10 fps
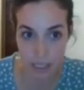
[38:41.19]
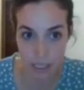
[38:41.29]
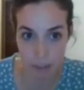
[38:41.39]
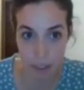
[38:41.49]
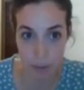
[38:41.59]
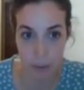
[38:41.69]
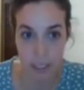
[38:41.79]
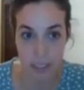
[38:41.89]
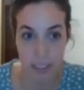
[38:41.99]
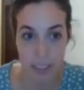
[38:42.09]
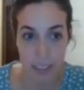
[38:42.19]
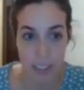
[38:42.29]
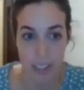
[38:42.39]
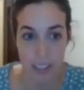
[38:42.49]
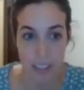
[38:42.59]
is the following,
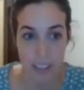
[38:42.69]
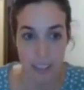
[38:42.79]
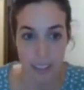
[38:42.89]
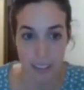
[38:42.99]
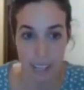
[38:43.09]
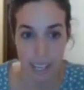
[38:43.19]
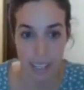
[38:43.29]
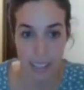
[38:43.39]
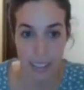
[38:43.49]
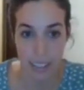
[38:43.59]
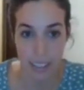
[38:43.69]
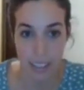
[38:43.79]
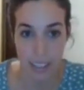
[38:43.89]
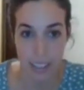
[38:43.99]
that